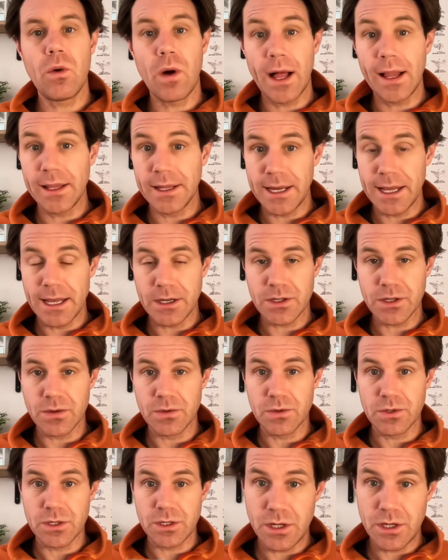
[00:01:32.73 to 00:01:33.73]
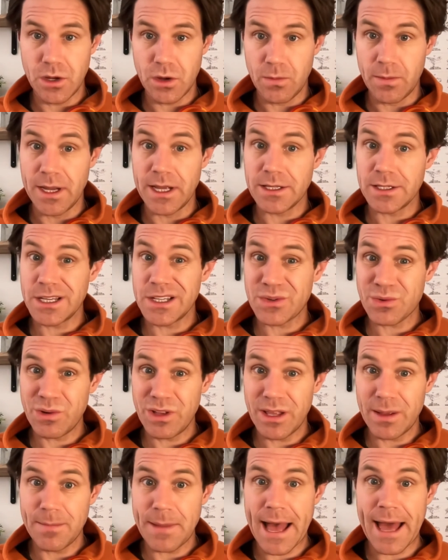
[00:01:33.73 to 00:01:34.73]
quality issues too, because this
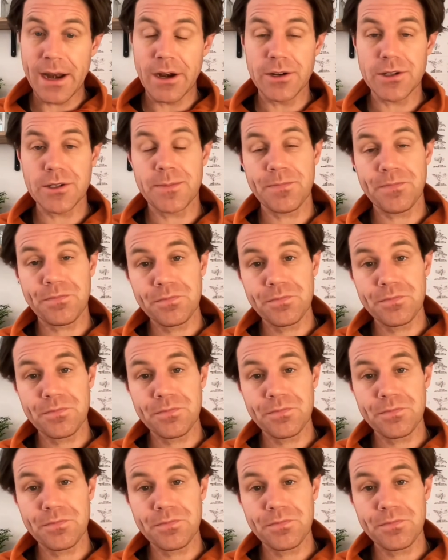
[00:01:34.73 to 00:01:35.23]
really matters.